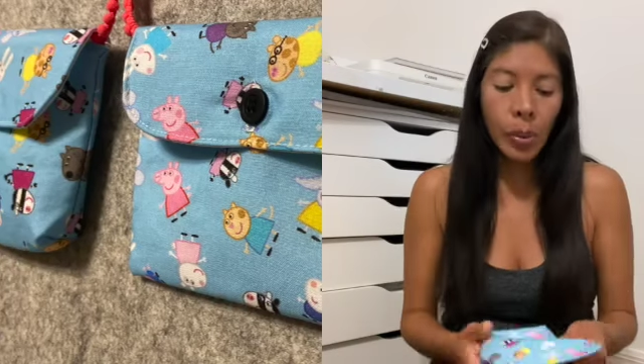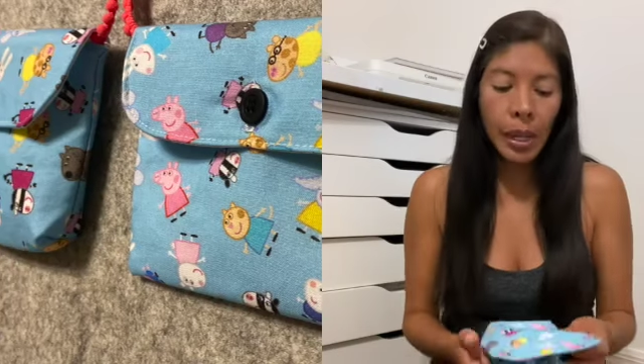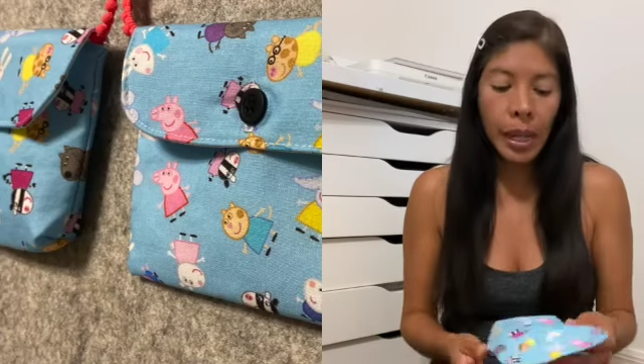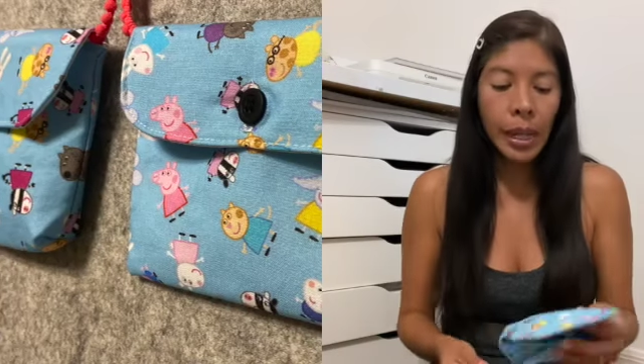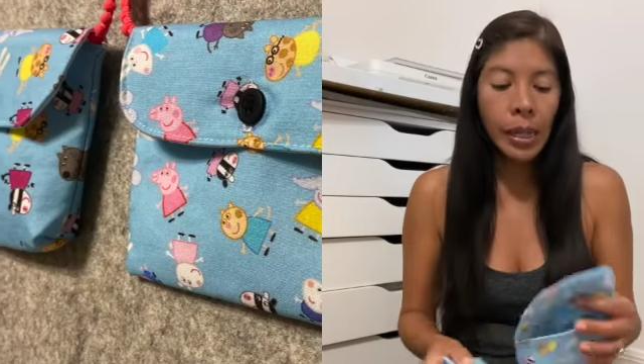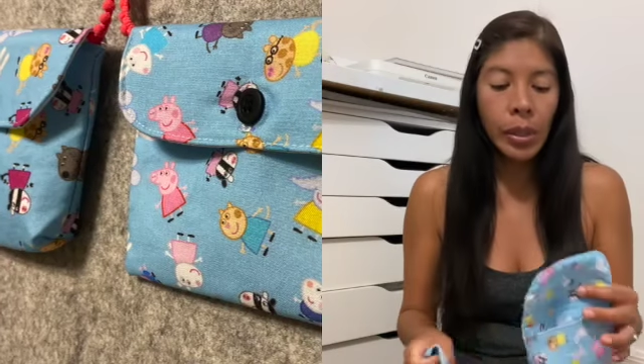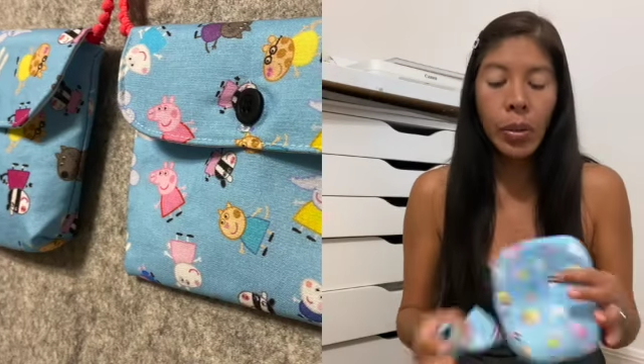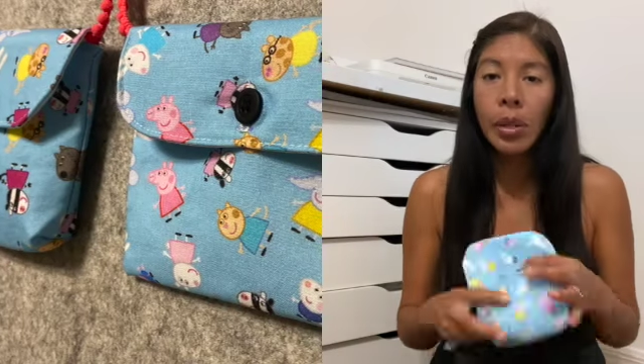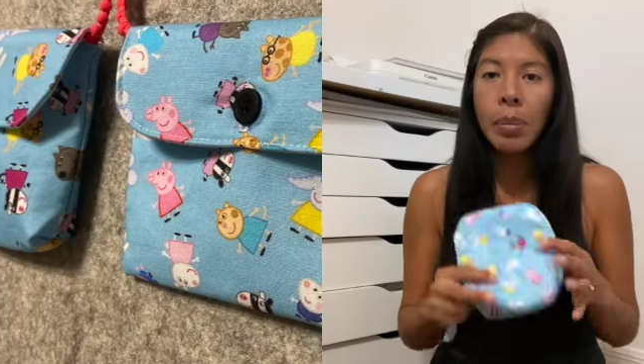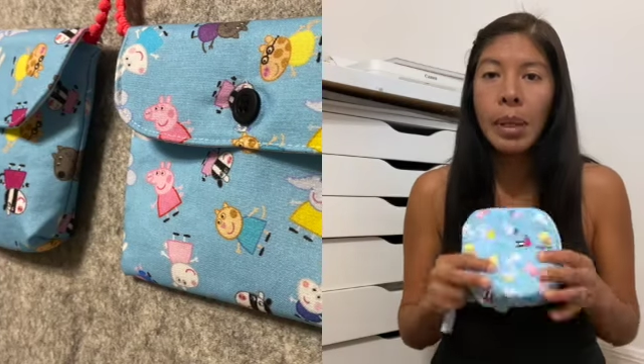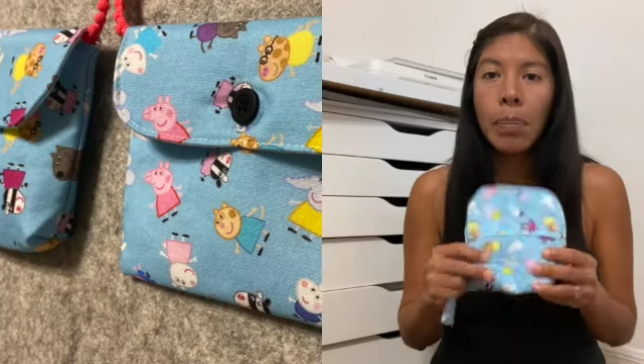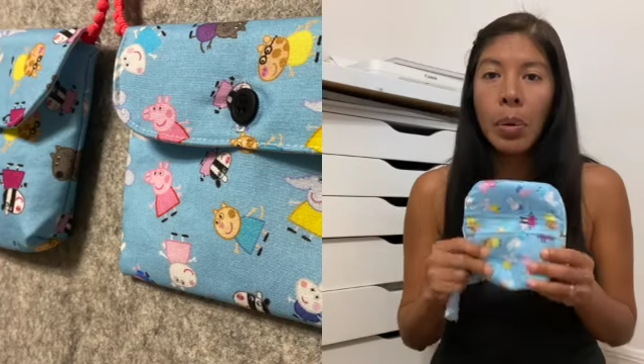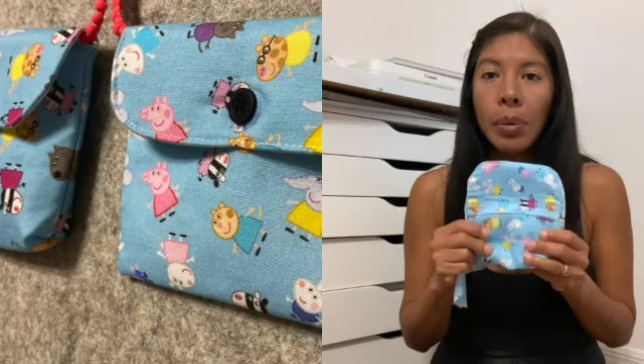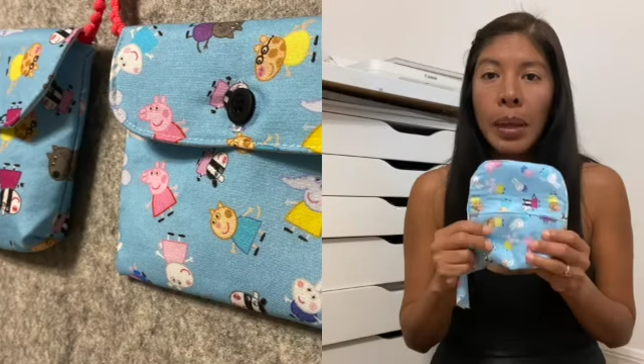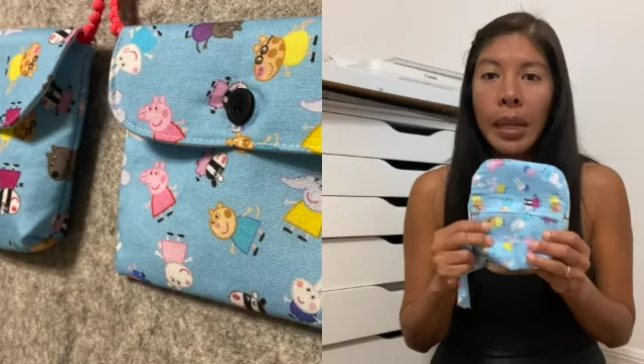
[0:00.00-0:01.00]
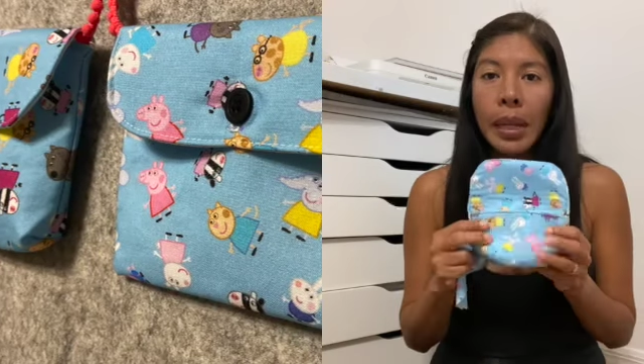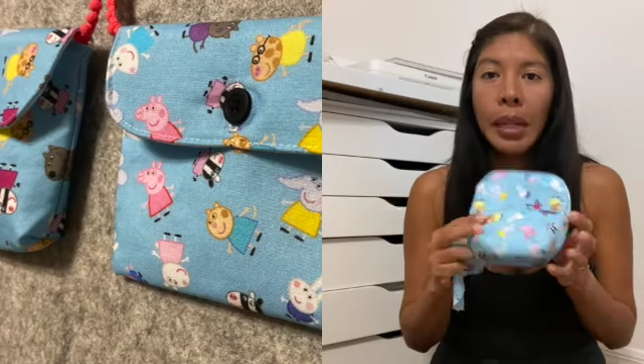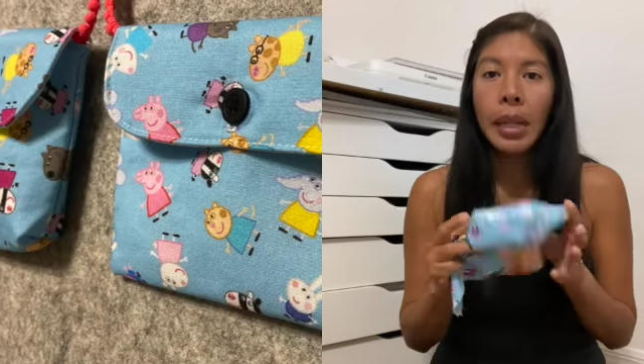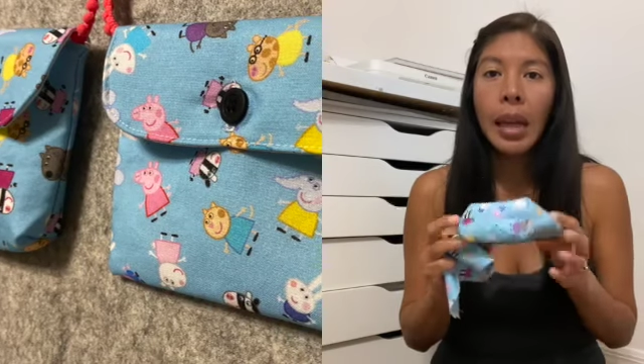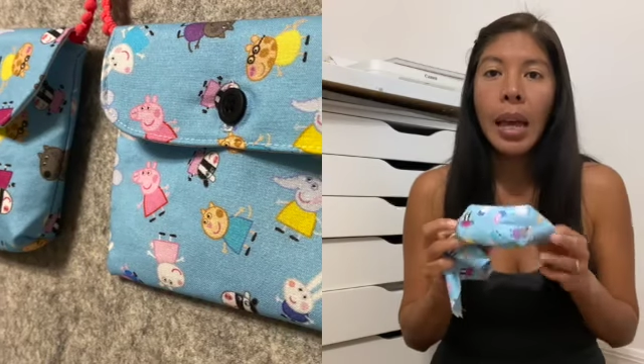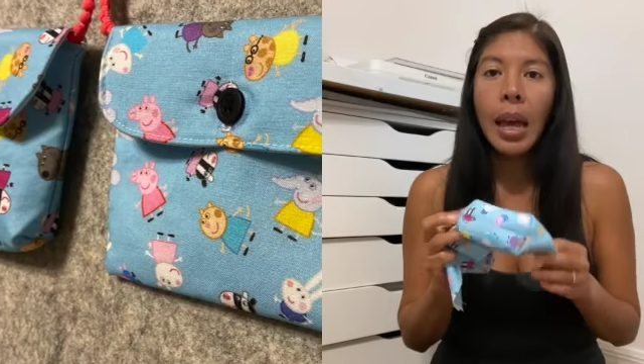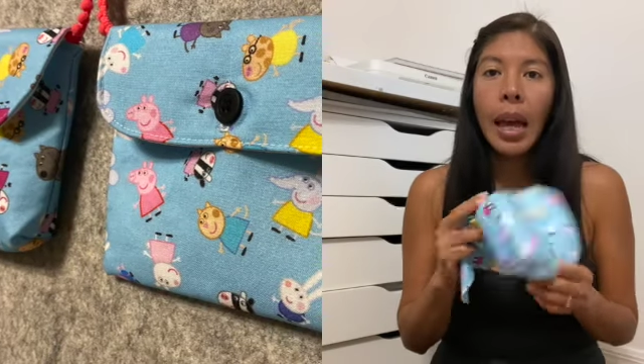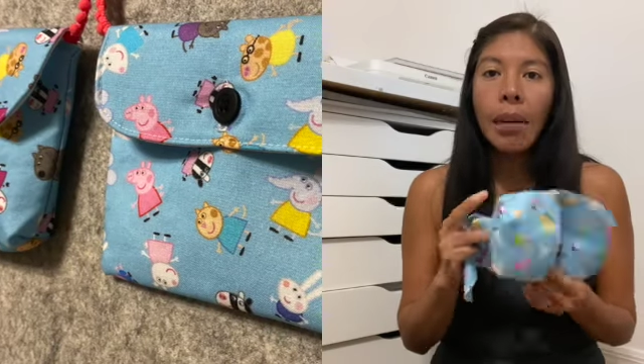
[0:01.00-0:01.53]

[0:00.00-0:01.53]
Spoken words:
and sewing techniques